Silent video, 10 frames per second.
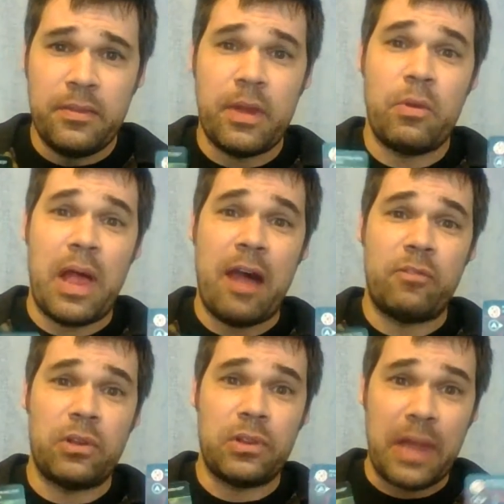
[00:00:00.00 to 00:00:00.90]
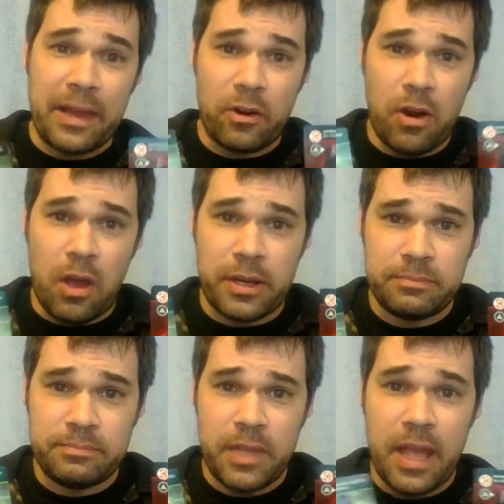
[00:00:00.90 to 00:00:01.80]
they will have a letter on it
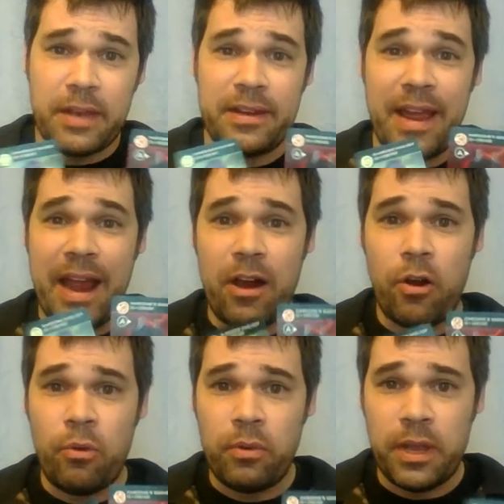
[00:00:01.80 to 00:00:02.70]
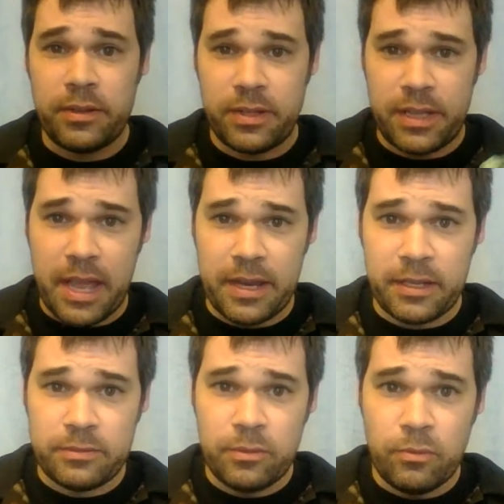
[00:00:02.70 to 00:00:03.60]
and an arrow
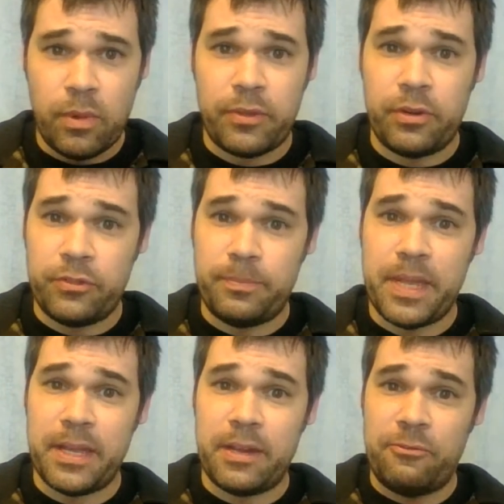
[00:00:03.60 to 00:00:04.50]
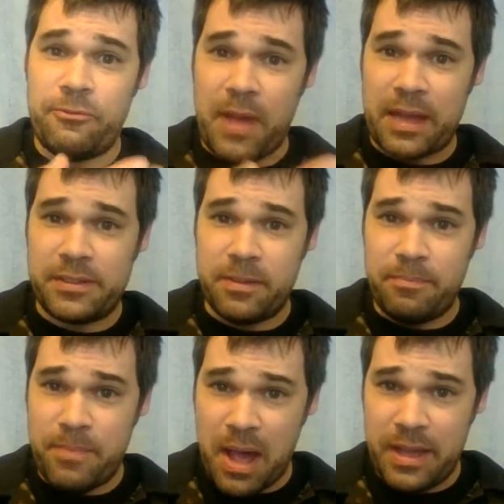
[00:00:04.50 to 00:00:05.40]
indicating whether it is being affected
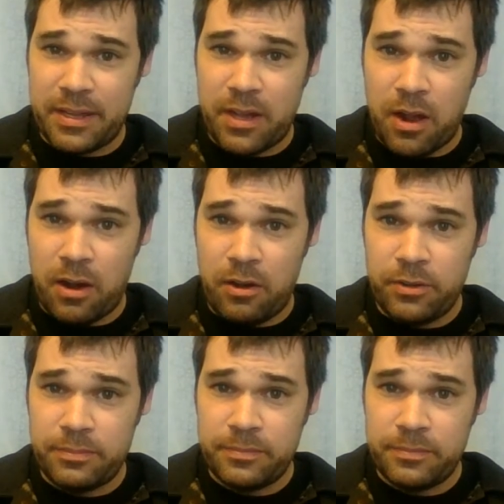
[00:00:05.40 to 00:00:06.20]
by a card